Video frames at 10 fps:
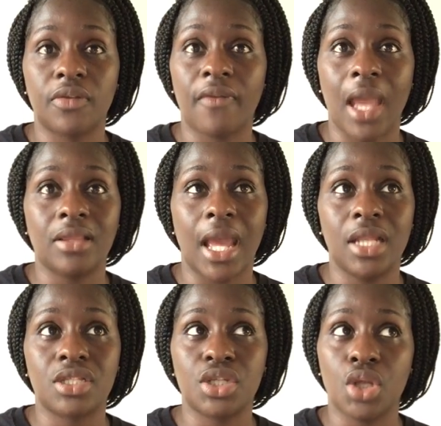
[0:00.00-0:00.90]
the fact
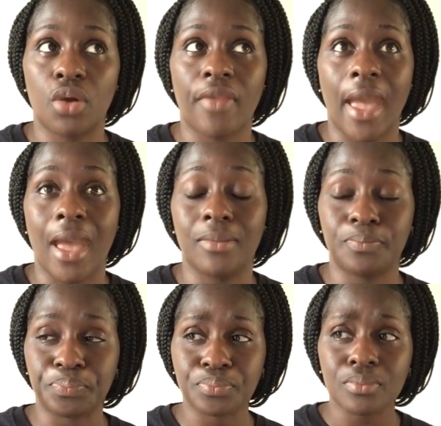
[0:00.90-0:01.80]
that to know that
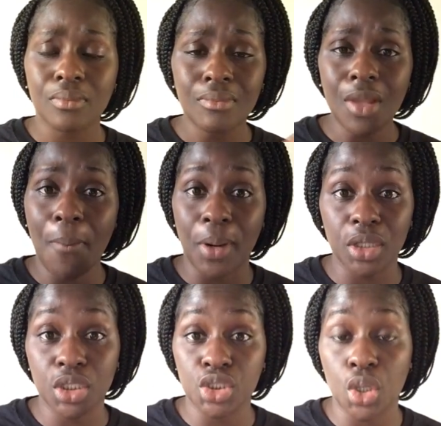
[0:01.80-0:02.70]

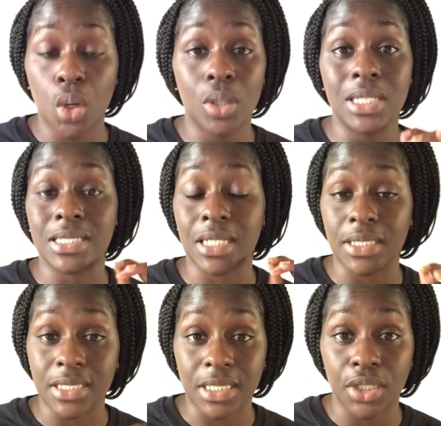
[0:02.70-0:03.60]
birth control is
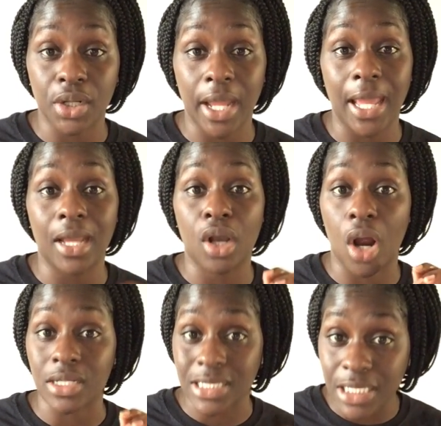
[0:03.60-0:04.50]
considered a
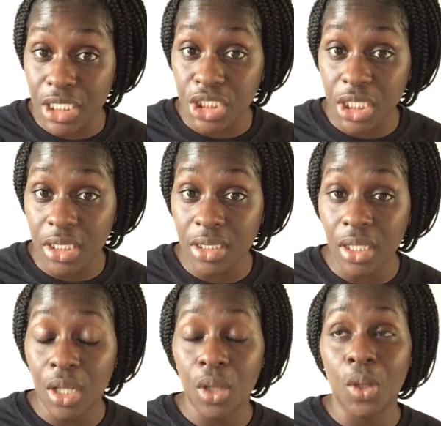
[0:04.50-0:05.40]
carcinogen,
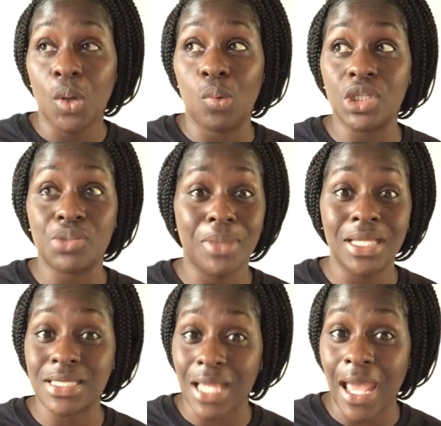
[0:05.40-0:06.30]
which
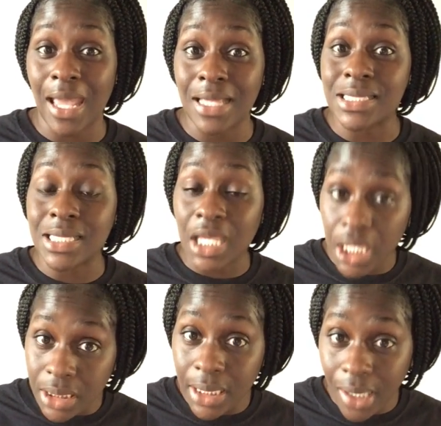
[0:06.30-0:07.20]
means that it's
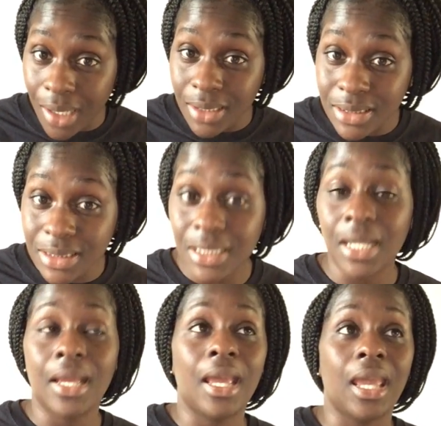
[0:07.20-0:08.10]
killing us.
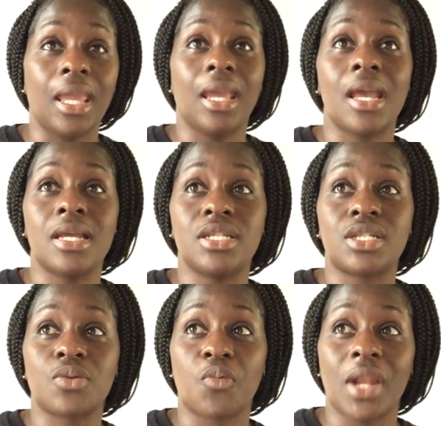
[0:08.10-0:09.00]

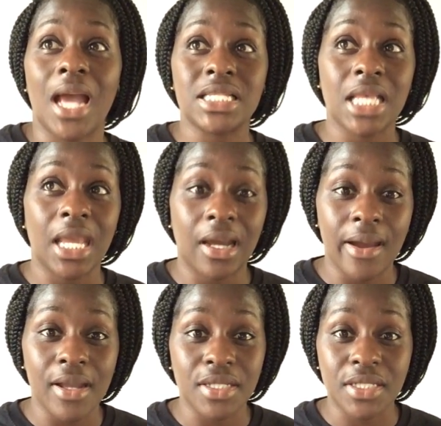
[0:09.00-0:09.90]
And when I say
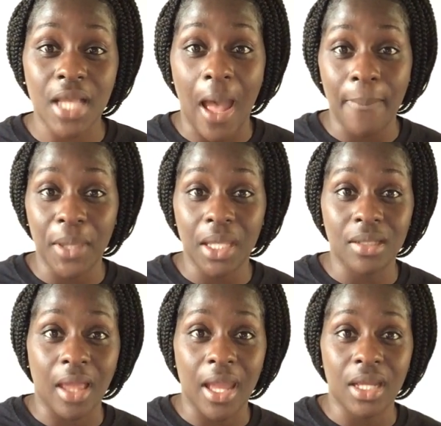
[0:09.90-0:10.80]
us, I
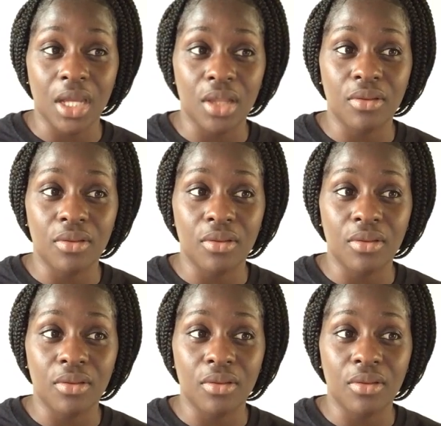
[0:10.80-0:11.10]
mean, like,